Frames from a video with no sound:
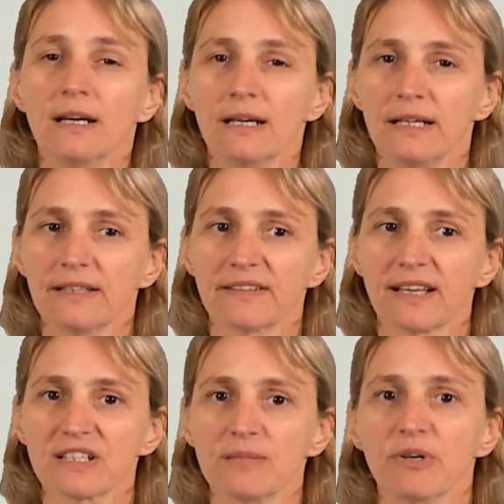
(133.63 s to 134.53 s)

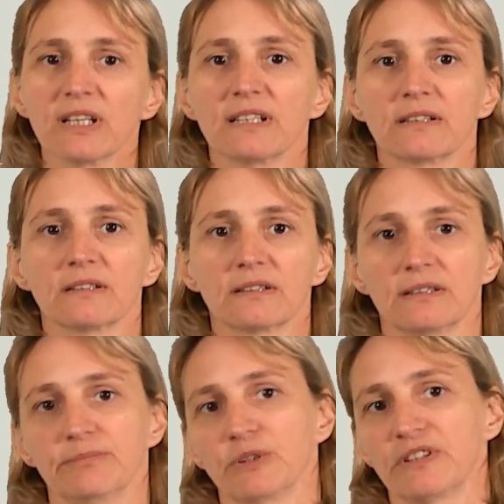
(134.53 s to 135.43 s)
Intangible
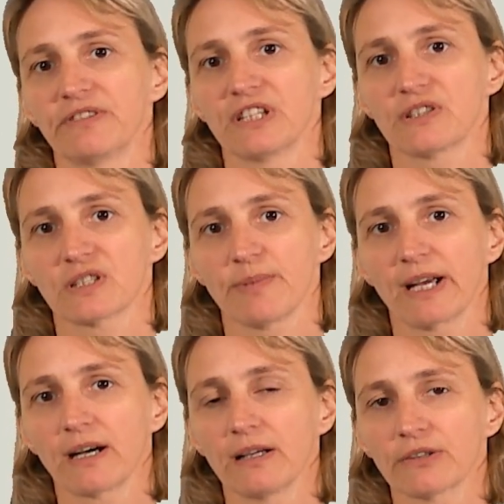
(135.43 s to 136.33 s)
motivations, by
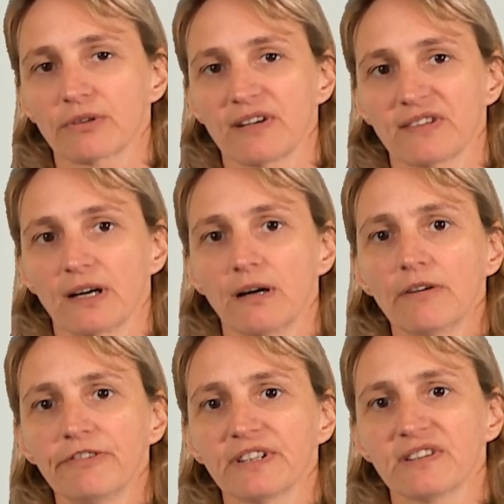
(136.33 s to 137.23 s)
contrast, are
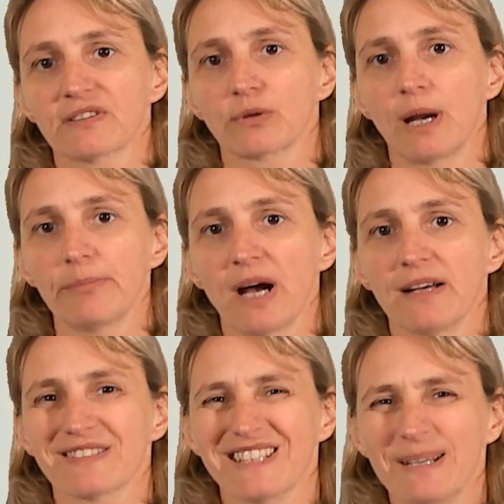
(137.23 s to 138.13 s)
often described
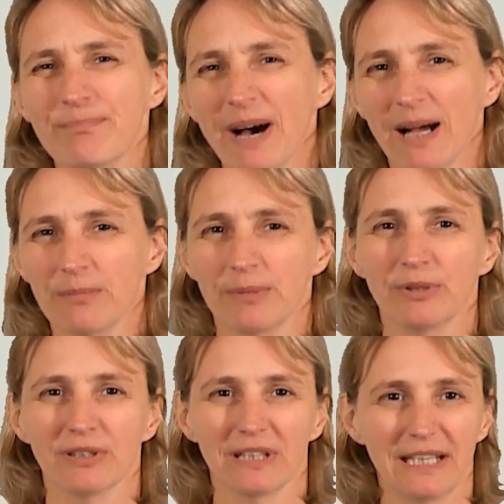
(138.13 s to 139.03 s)
as
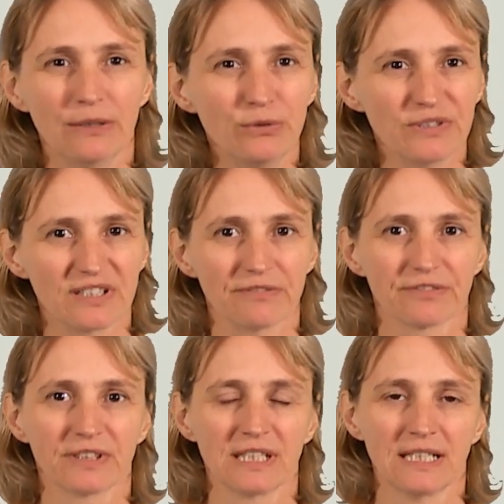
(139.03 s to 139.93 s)
impalpable, elusive.
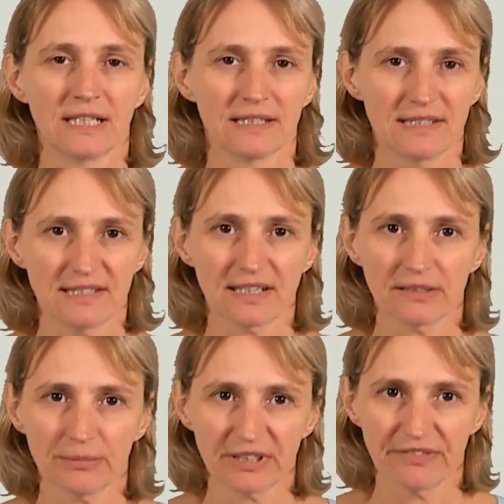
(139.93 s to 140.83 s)
These are
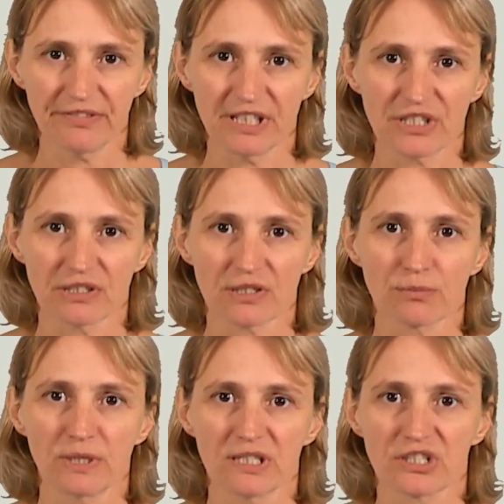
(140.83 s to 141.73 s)
the motivations
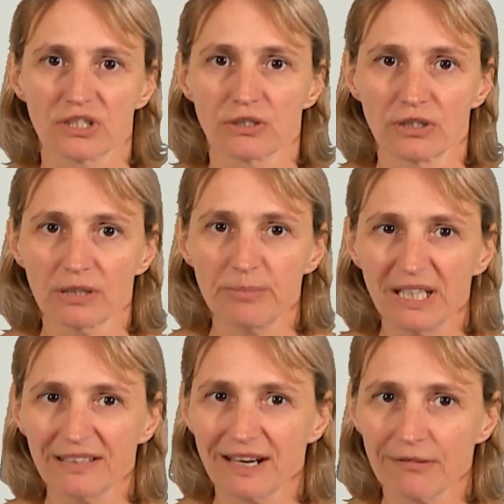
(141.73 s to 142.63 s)
which, not
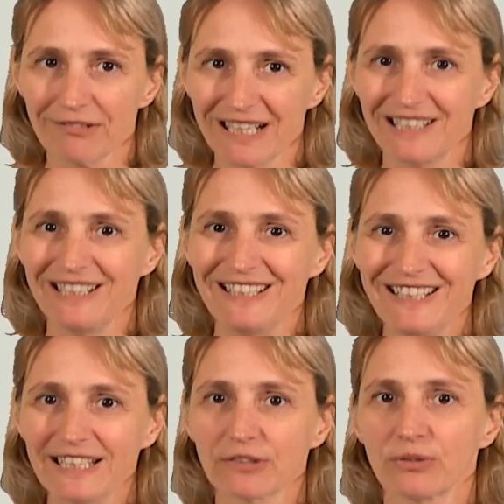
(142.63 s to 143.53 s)
being directly
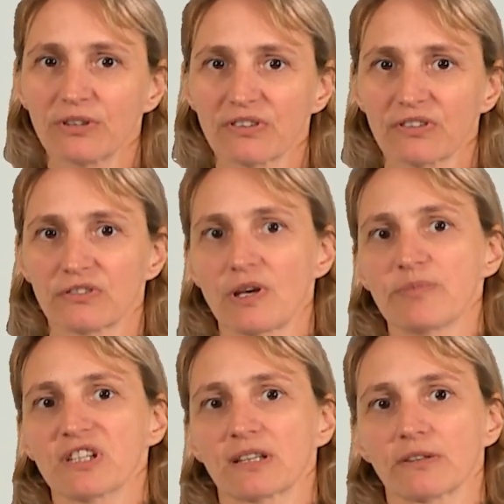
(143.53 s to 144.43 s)
linked to the
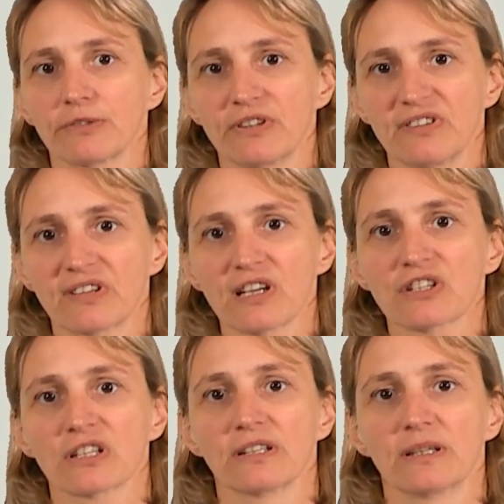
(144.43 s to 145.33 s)
subject of the
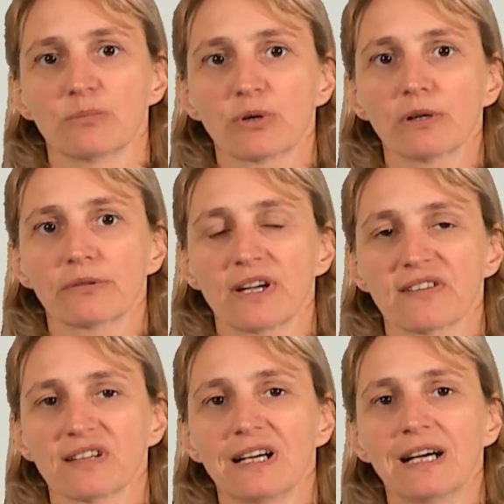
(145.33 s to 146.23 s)
discussion in
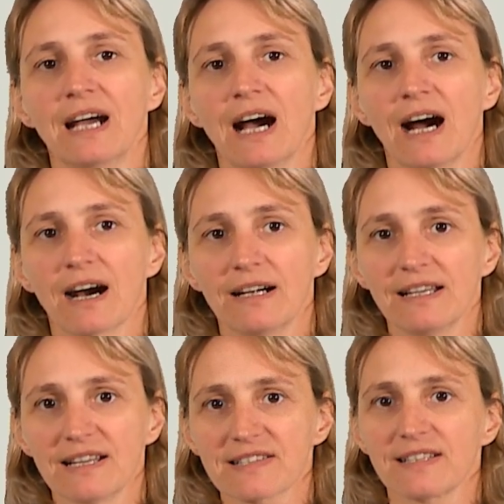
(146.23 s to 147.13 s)
progress, are
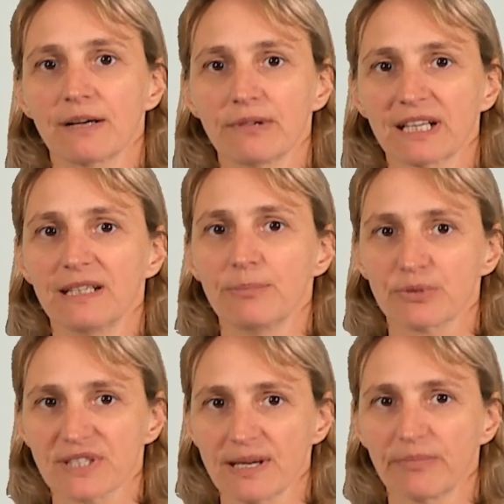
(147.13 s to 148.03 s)
less directly
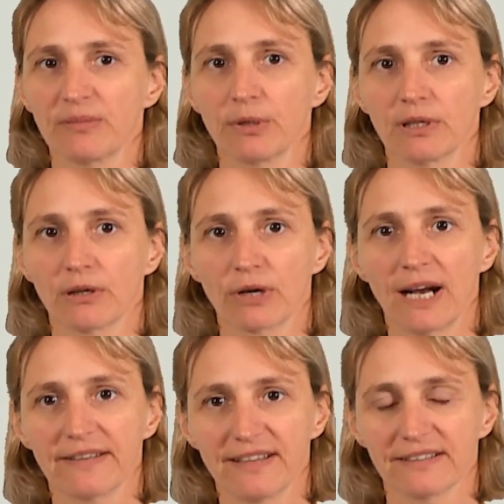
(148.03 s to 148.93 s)
perceptible or
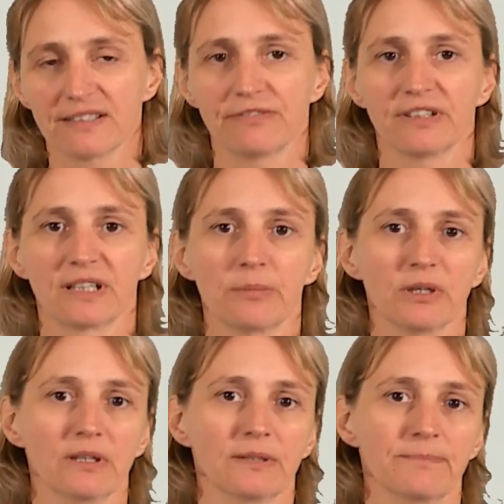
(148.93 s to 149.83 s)

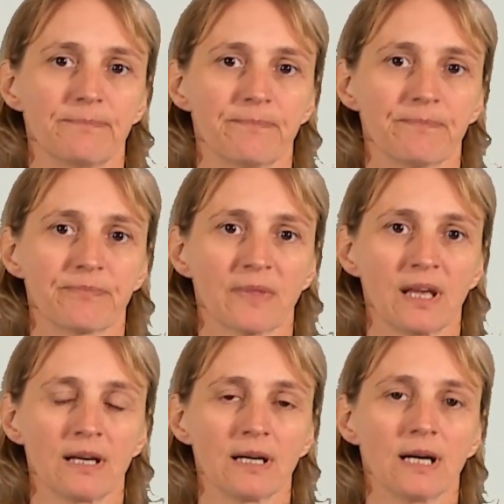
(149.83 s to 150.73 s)
identifiable.
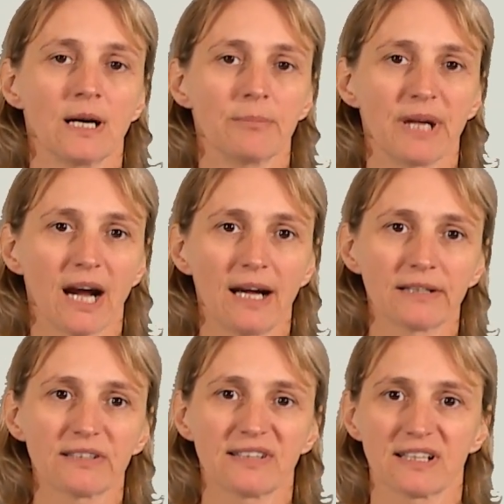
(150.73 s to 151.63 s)
Behind
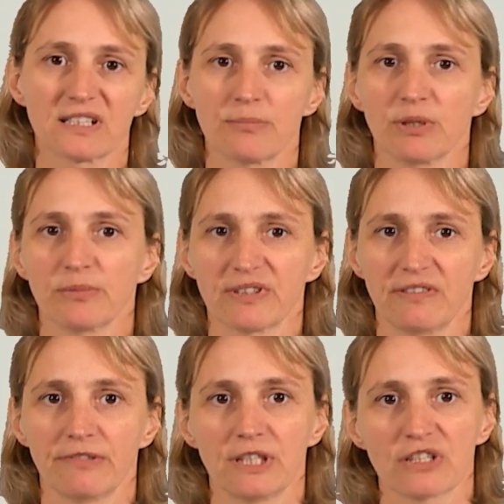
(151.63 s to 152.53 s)
the tangible
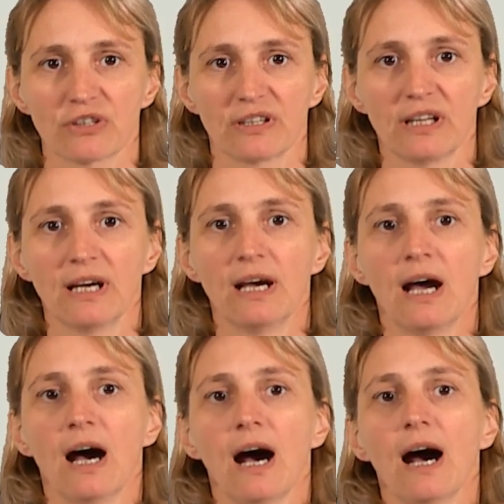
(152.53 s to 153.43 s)
motivation
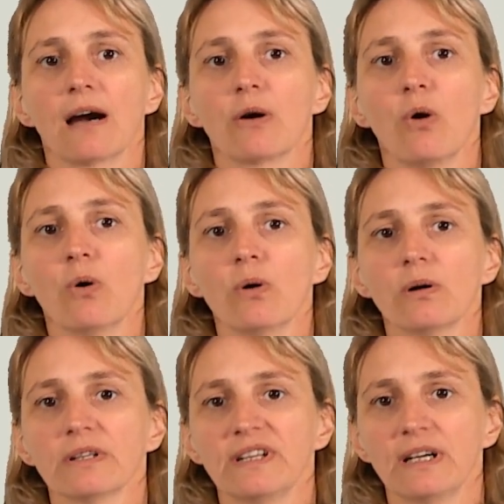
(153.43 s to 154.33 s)
are
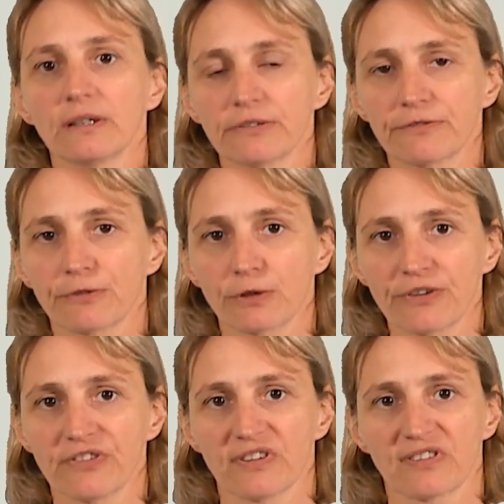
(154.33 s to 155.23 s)
all the other
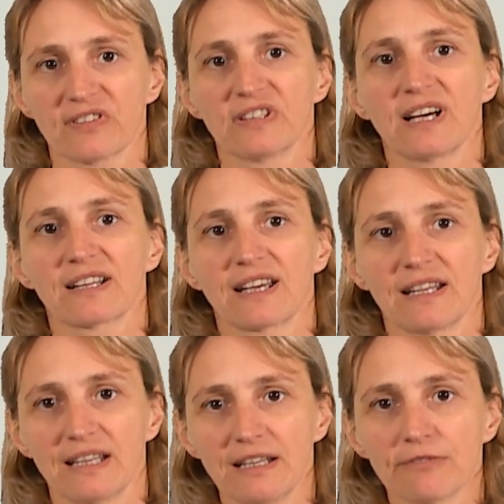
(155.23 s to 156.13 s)
forces that
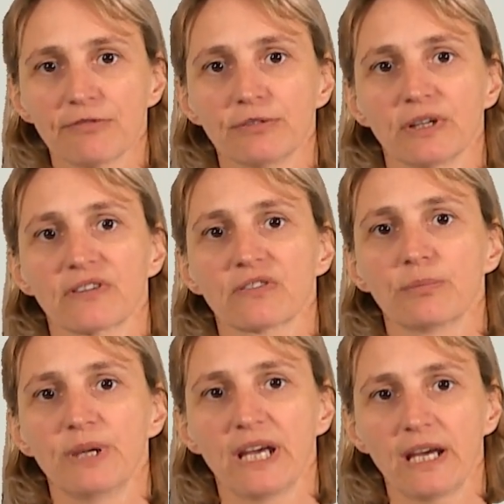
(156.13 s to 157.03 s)
can influence the
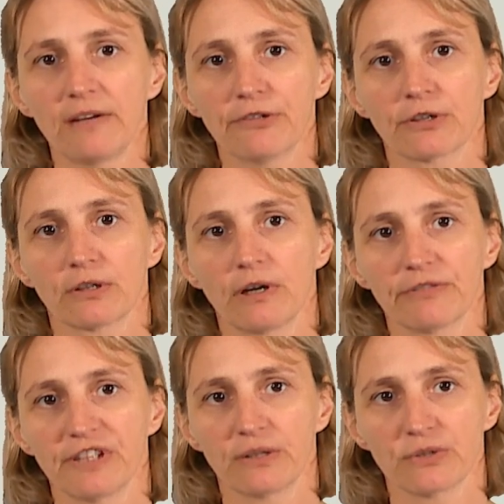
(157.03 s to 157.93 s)
behavior of
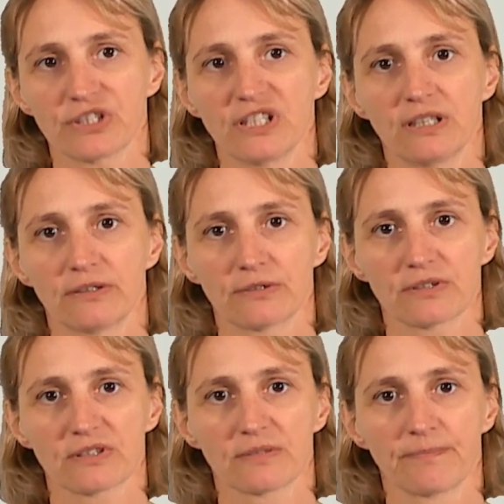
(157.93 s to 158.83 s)
negotiators.